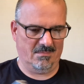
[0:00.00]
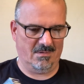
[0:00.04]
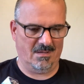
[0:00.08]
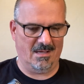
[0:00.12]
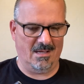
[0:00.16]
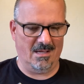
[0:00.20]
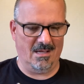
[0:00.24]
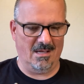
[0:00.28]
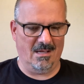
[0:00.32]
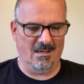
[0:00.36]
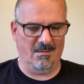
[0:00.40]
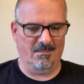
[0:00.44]

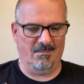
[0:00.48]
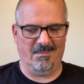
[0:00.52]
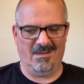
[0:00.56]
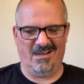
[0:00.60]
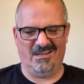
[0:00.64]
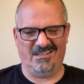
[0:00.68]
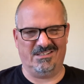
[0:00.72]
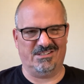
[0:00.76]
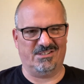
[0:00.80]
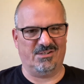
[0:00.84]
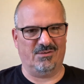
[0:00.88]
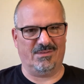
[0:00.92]
I
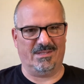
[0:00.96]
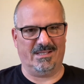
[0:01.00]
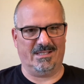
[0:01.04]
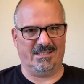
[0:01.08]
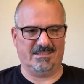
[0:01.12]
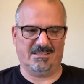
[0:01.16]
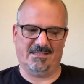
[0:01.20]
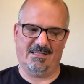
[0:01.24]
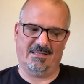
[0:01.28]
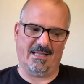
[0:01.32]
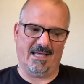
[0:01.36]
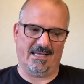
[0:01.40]
just don't think
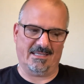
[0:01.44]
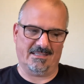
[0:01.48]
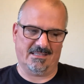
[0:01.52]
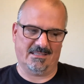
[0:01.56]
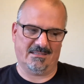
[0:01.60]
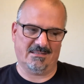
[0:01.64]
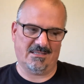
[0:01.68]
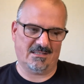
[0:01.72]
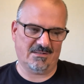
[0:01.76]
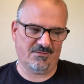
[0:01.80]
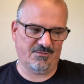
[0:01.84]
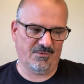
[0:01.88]
it's that
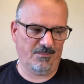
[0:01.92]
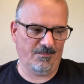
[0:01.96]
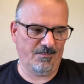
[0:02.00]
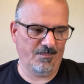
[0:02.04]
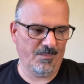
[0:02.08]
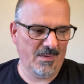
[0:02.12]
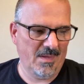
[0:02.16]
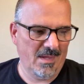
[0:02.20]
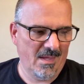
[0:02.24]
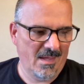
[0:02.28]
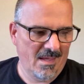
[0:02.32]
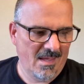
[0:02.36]
successful
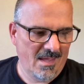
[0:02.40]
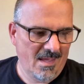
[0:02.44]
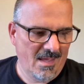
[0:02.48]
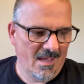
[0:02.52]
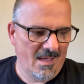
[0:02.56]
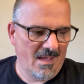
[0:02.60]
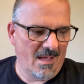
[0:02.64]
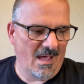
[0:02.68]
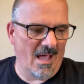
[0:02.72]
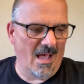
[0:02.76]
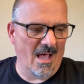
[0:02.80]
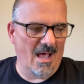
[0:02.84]

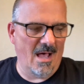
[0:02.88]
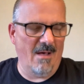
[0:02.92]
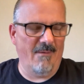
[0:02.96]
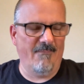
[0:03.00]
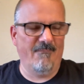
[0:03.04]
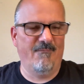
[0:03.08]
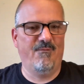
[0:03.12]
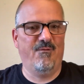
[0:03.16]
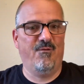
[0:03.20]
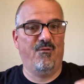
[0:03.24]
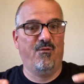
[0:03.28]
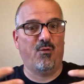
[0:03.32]

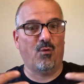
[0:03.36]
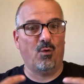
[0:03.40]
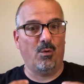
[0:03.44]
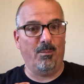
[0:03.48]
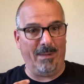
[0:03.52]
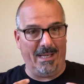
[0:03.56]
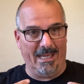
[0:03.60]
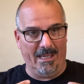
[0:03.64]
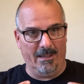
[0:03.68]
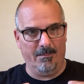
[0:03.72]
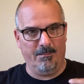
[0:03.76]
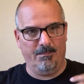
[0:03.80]
for
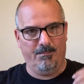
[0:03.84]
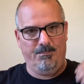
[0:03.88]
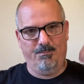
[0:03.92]
me.